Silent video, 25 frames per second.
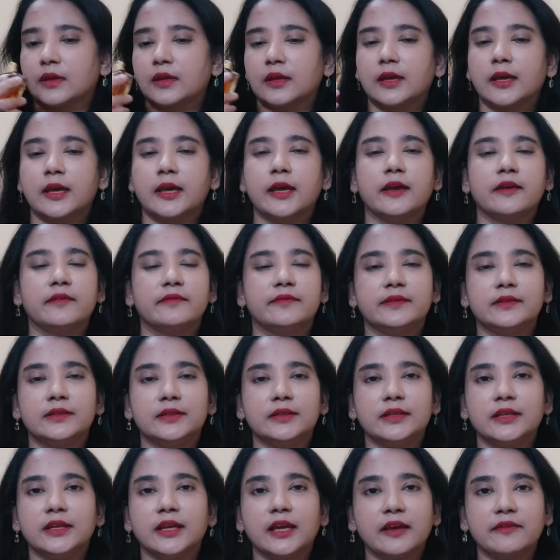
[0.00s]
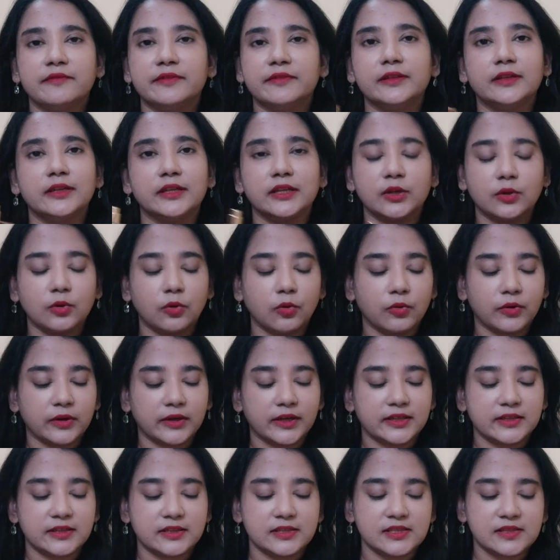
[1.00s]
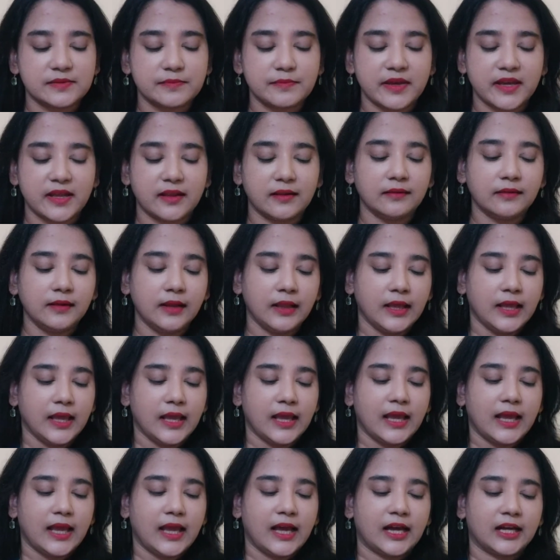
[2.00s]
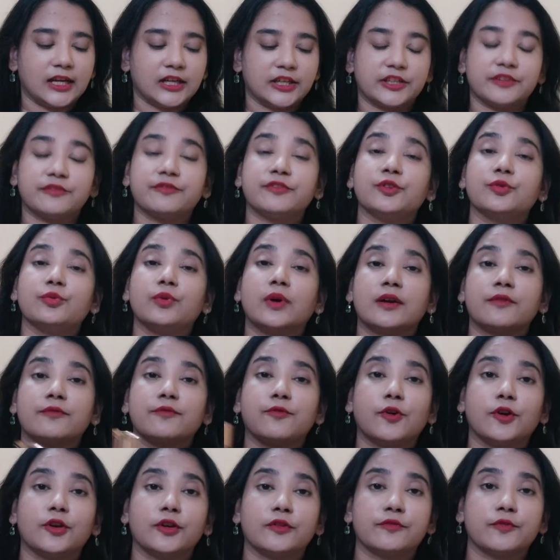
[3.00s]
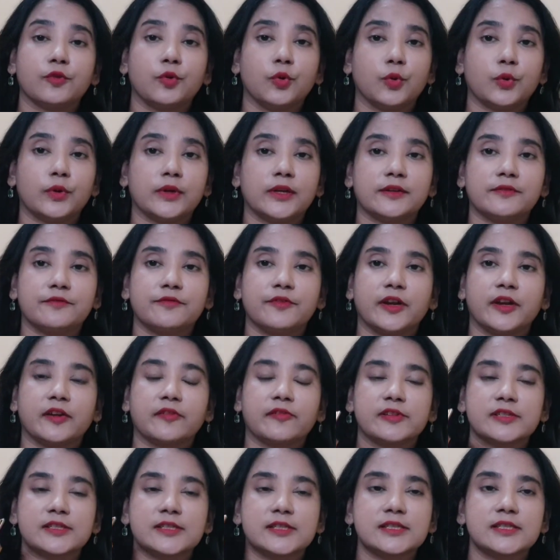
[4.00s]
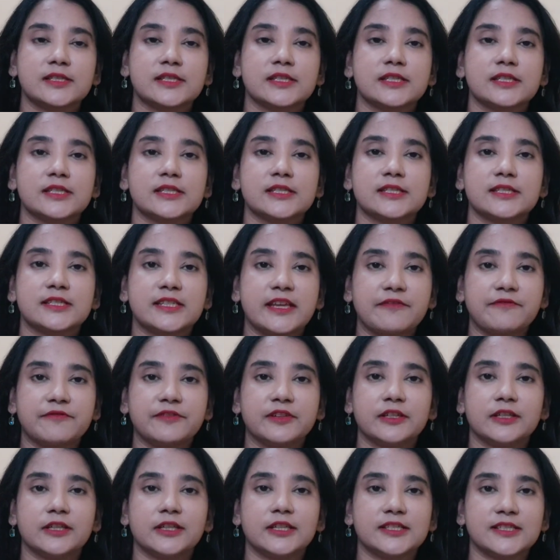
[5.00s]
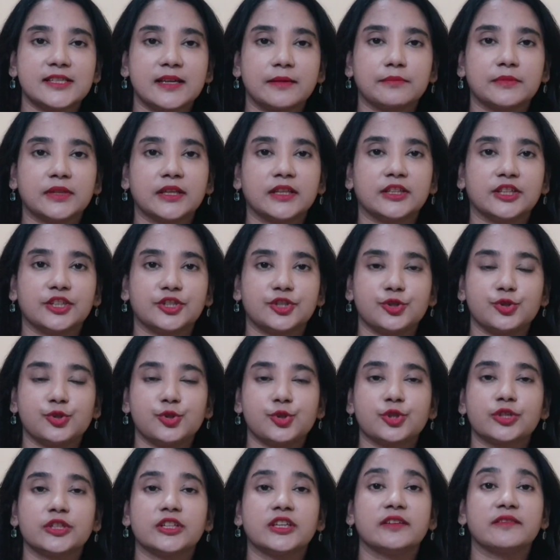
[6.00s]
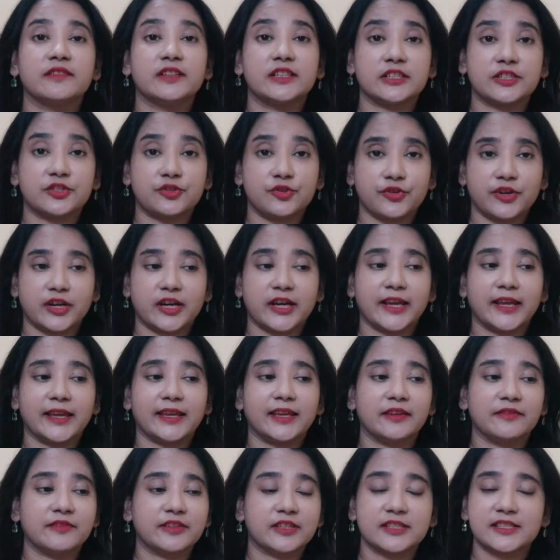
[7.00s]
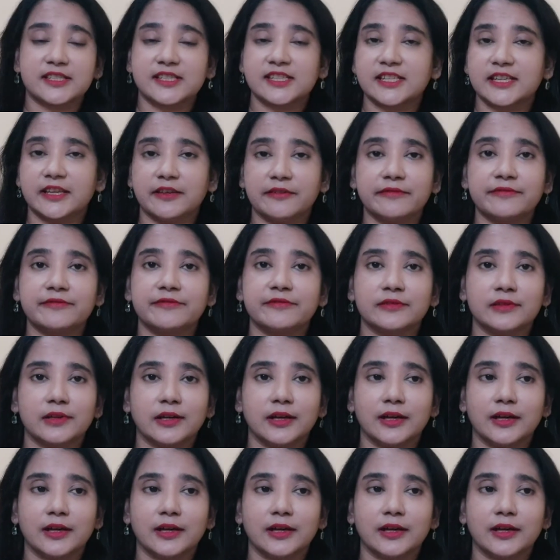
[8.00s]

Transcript: heavenly coconutty smell. If you are fond of coconut fragrances, this is definitely something that you should give it a try, give it a sniff,